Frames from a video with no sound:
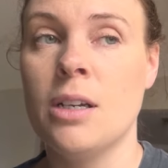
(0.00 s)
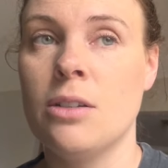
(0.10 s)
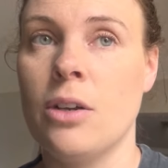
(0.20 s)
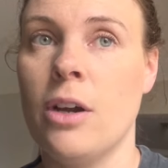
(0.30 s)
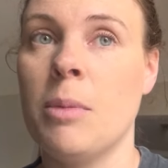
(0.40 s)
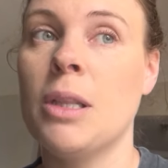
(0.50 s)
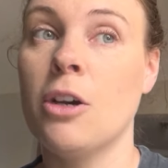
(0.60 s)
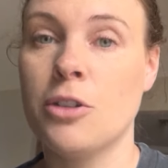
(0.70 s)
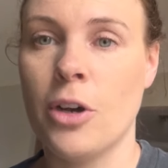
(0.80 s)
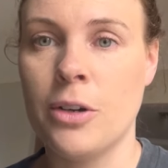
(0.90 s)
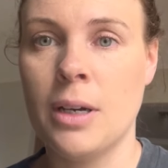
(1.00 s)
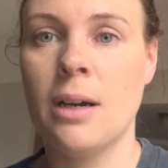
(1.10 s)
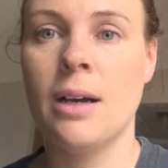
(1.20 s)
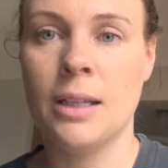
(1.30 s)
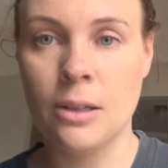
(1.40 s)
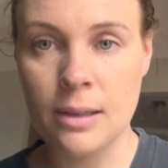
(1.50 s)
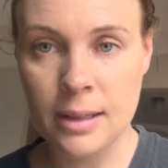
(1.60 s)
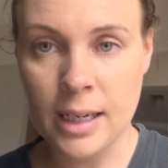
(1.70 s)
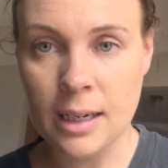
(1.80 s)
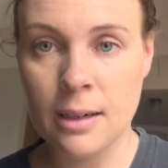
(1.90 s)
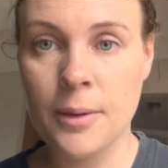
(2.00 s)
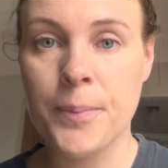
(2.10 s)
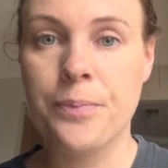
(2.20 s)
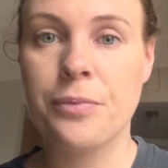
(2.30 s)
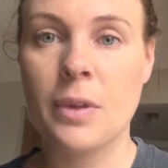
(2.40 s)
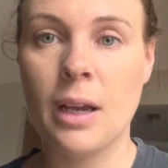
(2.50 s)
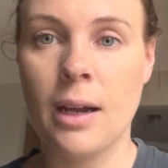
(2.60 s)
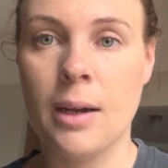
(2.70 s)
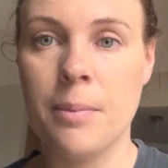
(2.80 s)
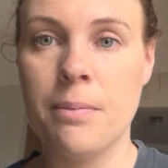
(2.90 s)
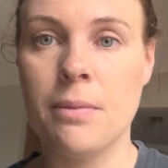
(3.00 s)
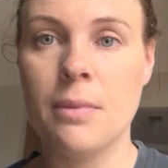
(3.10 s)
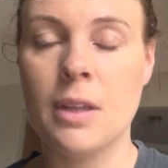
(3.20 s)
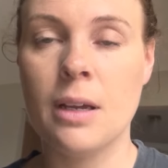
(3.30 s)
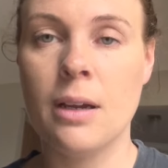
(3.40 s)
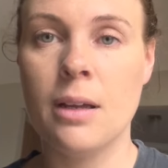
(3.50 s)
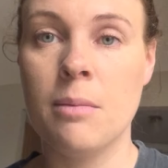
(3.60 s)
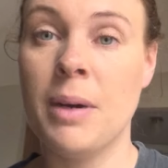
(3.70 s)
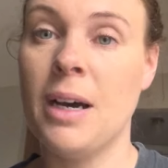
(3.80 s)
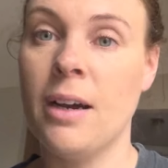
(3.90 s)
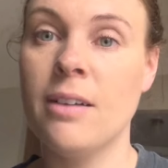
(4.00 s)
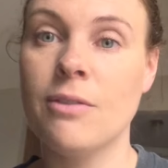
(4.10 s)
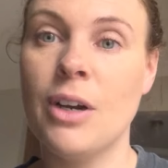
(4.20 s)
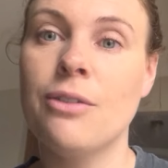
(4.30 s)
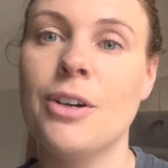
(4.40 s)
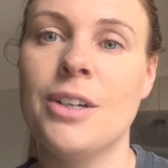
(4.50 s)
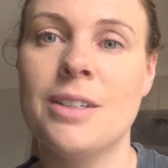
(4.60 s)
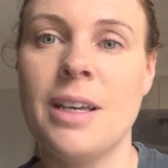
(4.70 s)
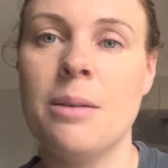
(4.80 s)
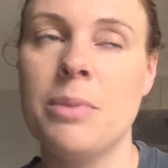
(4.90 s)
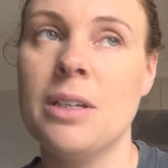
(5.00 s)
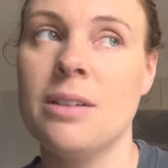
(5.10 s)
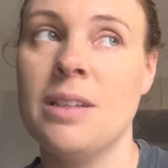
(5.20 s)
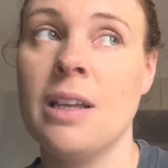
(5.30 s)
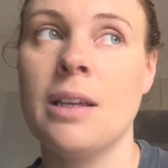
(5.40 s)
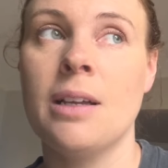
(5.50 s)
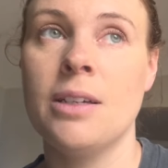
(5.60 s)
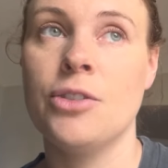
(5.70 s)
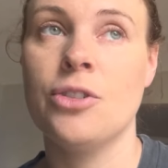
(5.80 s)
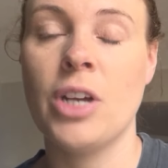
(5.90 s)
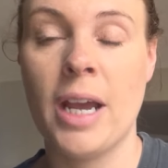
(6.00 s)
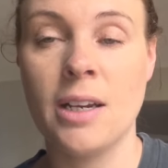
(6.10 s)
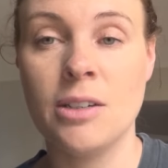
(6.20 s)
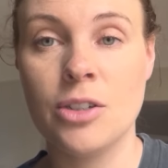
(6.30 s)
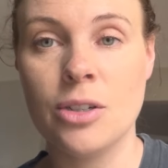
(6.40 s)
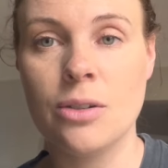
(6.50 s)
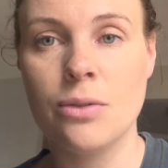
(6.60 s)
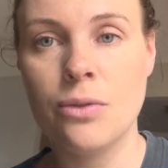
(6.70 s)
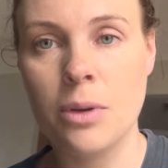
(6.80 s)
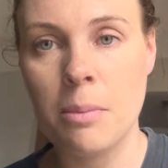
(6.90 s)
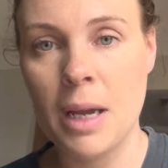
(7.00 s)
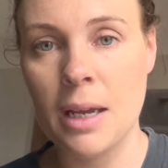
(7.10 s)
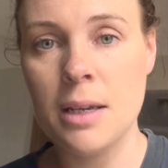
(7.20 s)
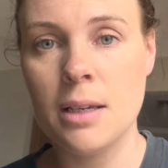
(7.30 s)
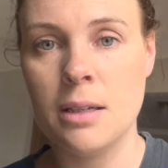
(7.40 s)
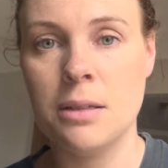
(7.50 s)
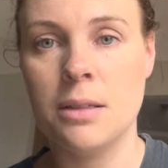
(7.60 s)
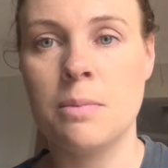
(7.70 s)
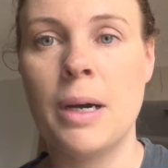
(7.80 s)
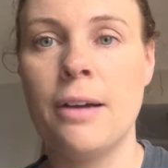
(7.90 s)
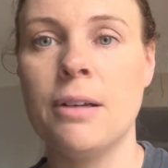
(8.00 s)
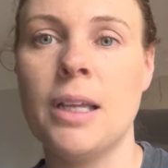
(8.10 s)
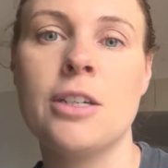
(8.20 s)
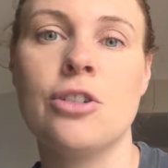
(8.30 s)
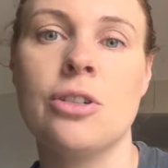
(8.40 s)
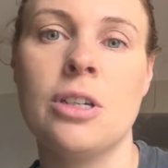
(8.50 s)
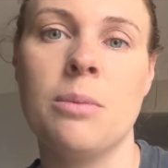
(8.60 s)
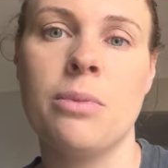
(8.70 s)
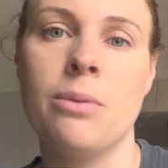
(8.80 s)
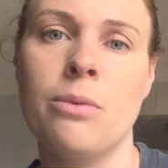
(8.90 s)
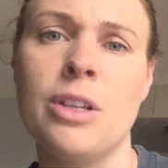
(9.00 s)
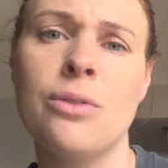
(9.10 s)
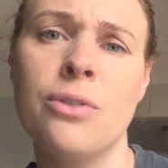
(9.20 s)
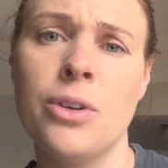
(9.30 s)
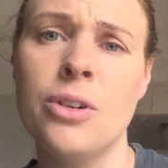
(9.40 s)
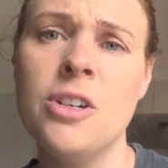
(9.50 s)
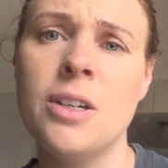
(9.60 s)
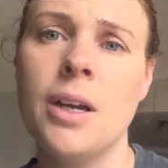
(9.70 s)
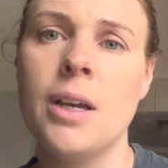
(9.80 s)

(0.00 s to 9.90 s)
So I'm a lot toner, a lot leaner. But I've got to say the biggest thing that has changed for me is my relationship with food.